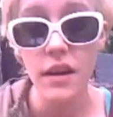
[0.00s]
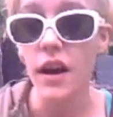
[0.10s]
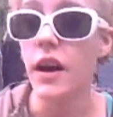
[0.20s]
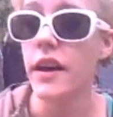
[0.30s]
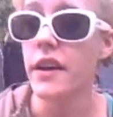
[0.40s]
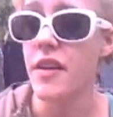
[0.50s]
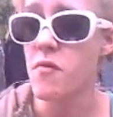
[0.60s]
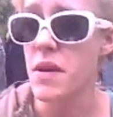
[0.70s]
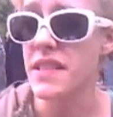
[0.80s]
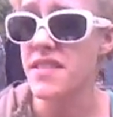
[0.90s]
And I've
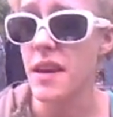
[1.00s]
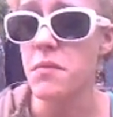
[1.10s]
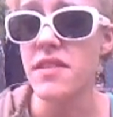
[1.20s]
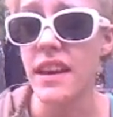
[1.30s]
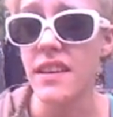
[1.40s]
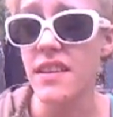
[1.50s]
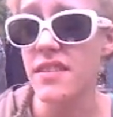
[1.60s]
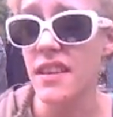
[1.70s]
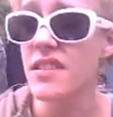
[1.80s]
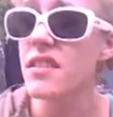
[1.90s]
never made the same mistake
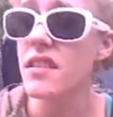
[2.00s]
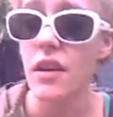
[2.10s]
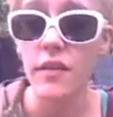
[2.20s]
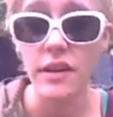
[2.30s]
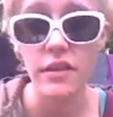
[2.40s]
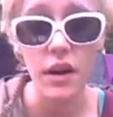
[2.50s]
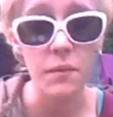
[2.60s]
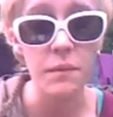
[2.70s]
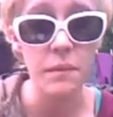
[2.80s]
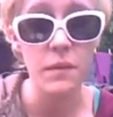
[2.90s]
since. You know,
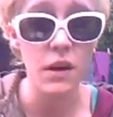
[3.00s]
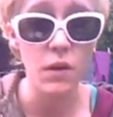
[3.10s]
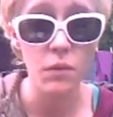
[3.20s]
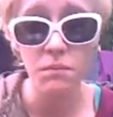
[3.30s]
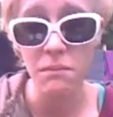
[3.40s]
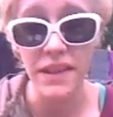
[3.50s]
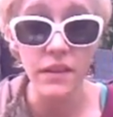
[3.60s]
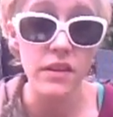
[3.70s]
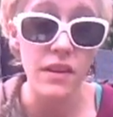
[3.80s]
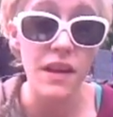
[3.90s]

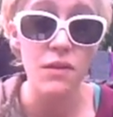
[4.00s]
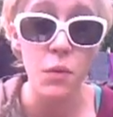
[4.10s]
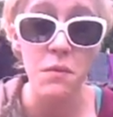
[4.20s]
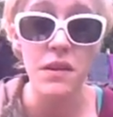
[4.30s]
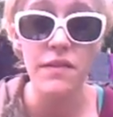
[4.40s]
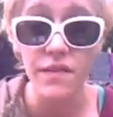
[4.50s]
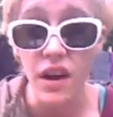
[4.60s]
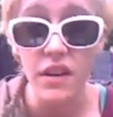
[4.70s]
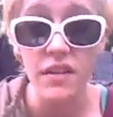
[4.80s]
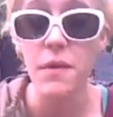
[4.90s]
men that do that to women are
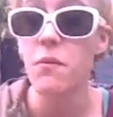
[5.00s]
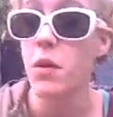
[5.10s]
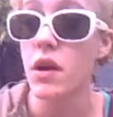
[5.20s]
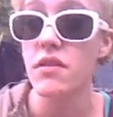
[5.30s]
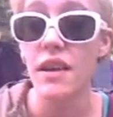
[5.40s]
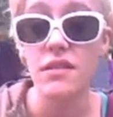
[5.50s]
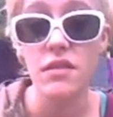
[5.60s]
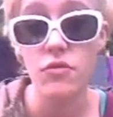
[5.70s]
fucked, men, because that's